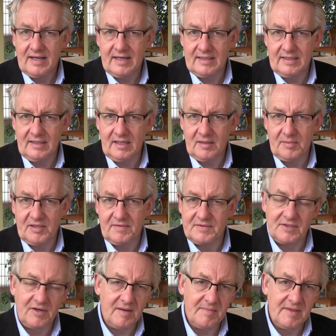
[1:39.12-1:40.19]
and a little bit of
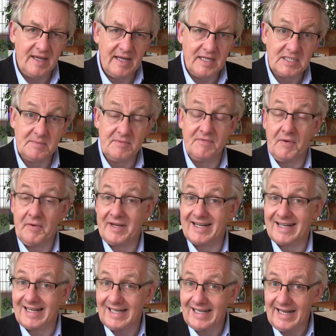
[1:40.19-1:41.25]
time there, is to be very
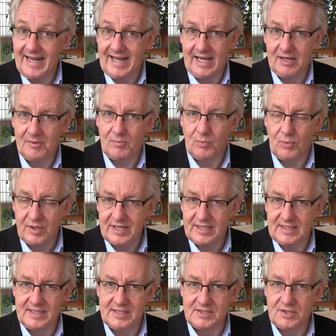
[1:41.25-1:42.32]
clear what
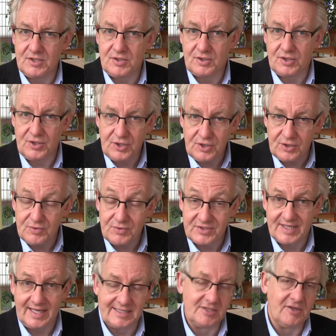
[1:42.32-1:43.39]
it is that you can
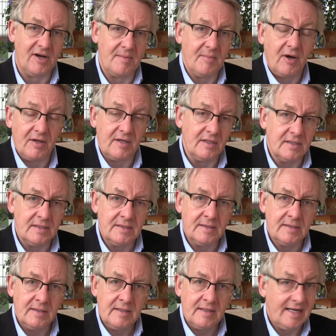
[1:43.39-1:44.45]
use that time on.
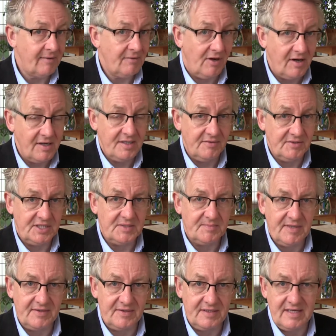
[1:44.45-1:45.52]
Now, I use this
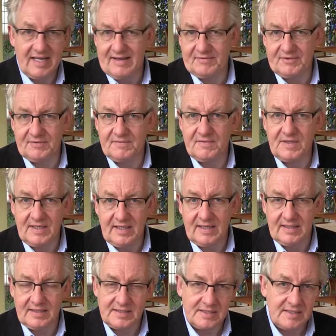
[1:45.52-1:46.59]
method and have done for
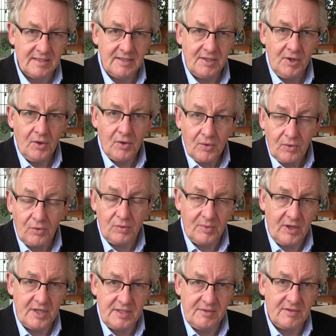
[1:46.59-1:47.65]
years. All
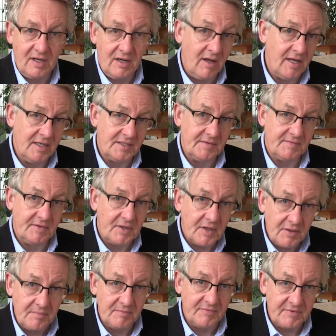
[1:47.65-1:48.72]
my new clients have
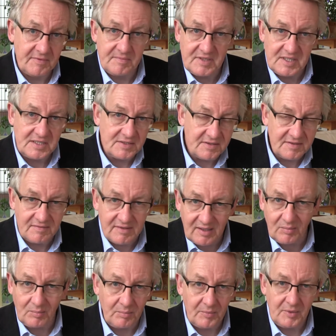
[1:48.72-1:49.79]
come from these sort of
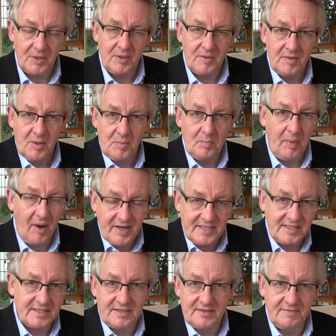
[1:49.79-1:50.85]
little
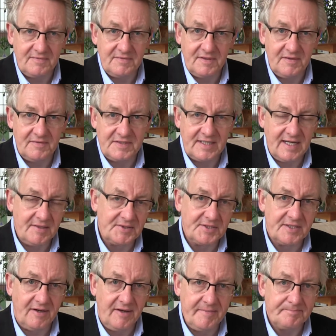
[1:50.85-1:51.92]
bites of, of sales
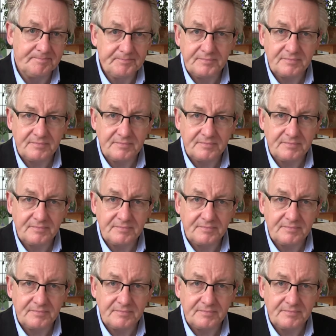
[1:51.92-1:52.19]
time.